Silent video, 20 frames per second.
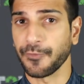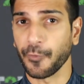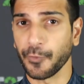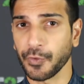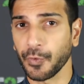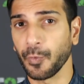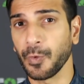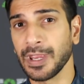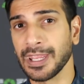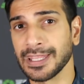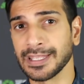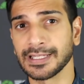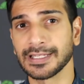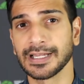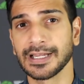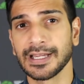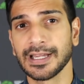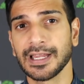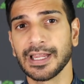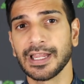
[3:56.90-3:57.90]
for the
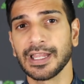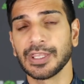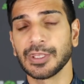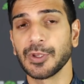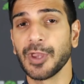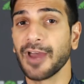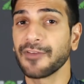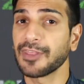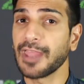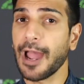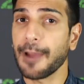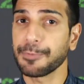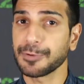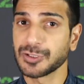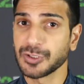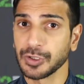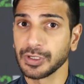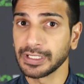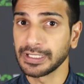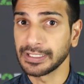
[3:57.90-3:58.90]
week, you have the
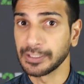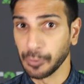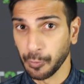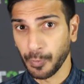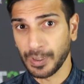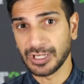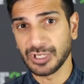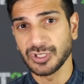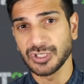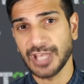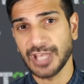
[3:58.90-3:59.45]
opportunity to win a